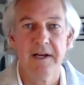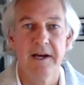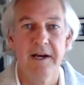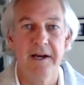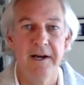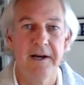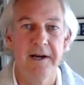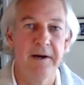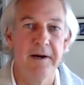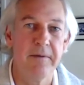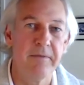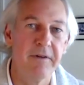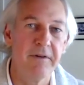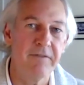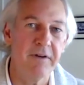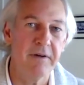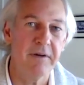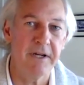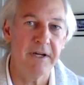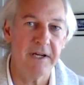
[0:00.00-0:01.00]
If
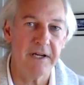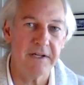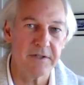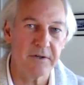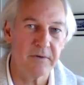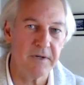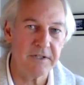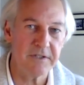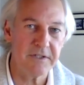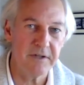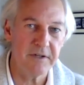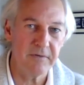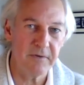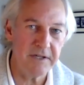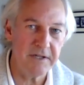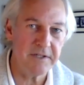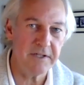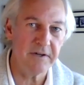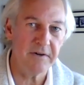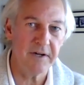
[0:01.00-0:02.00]
anybody has a question,
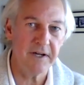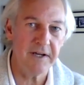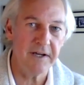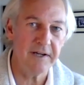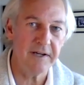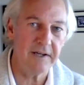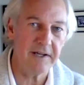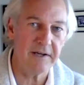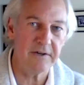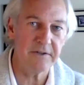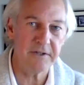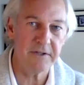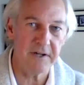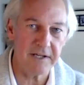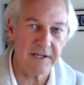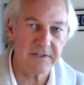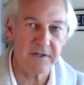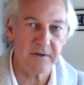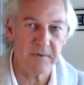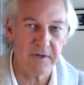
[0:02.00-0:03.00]
raising your hand allows you to
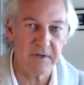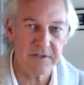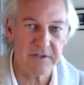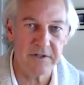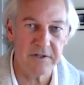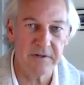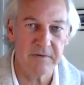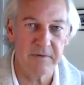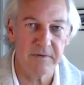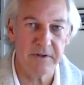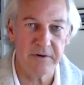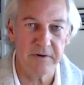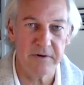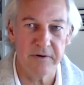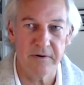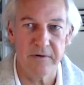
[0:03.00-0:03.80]
ask the question with your